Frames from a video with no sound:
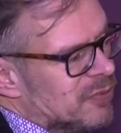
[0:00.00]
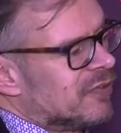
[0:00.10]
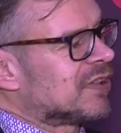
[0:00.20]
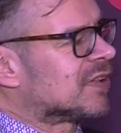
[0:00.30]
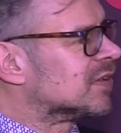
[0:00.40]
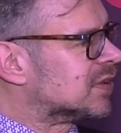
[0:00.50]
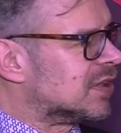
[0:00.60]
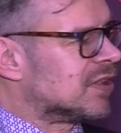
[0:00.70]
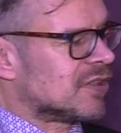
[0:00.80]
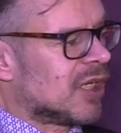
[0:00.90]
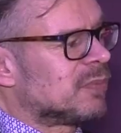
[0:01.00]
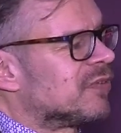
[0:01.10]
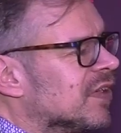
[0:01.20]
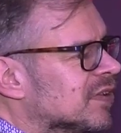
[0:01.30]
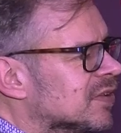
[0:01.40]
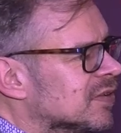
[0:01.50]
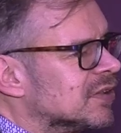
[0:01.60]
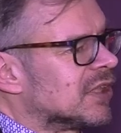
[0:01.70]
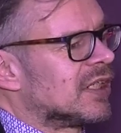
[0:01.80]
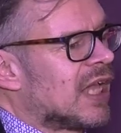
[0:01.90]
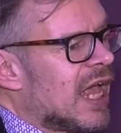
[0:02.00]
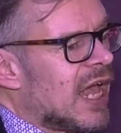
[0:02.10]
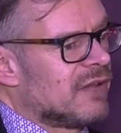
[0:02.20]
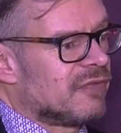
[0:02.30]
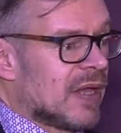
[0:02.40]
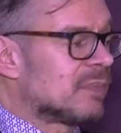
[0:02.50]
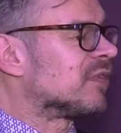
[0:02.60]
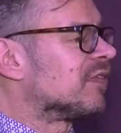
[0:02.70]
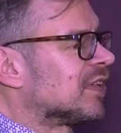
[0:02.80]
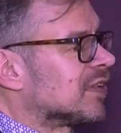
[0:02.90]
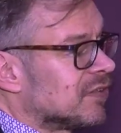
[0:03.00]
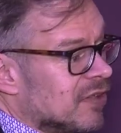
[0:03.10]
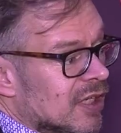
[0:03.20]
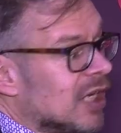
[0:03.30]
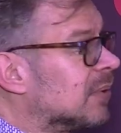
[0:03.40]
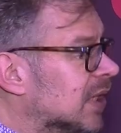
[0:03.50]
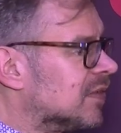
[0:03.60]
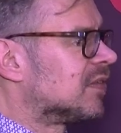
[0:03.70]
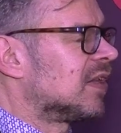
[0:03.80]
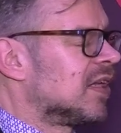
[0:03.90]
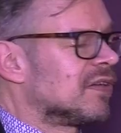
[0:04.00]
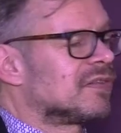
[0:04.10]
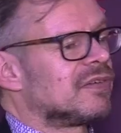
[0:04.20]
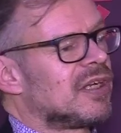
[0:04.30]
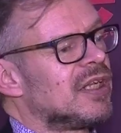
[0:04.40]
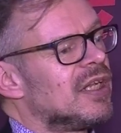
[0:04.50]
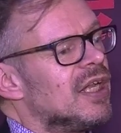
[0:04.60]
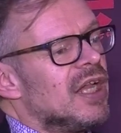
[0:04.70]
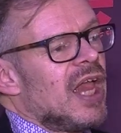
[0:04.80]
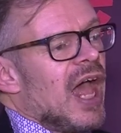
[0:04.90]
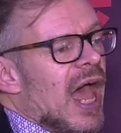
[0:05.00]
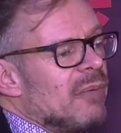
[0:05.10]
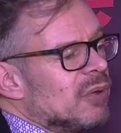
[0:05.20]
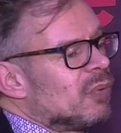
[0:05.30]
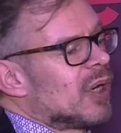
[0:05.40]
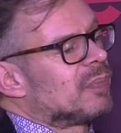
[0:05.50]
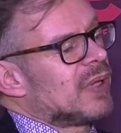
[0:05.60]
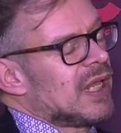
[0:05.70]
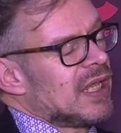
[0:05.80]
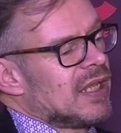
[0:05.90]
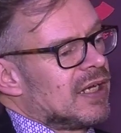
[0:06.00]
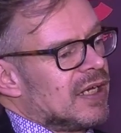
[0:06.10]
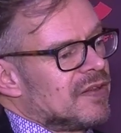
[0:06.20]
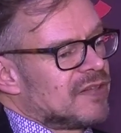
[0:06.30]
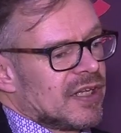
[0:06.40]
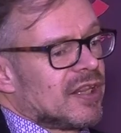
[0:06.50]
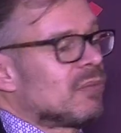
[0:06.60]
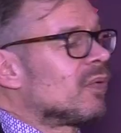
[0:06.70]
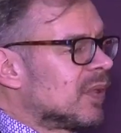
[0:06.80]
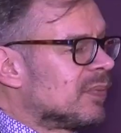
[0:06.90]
professionals and design professionals and event professionals that are coming into the industry. And we want to be, the second thing we want